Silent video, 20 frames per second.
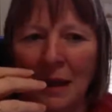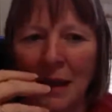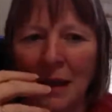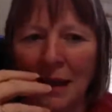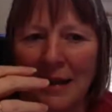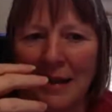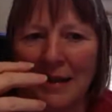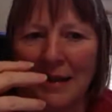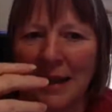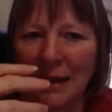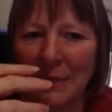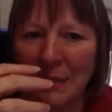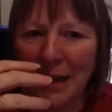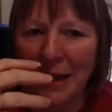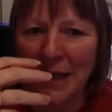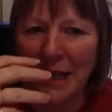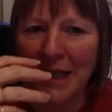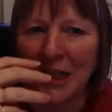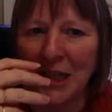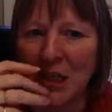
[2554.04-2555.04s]

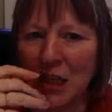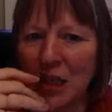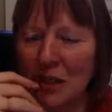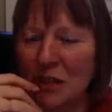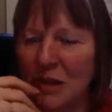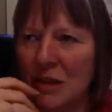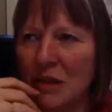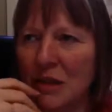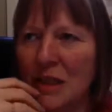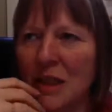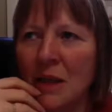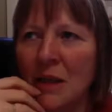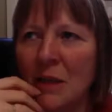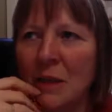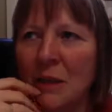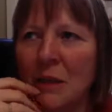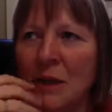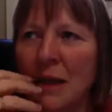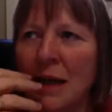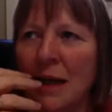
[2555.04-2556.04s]
examination.
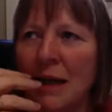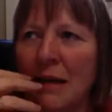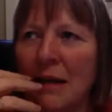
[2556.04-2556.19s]
So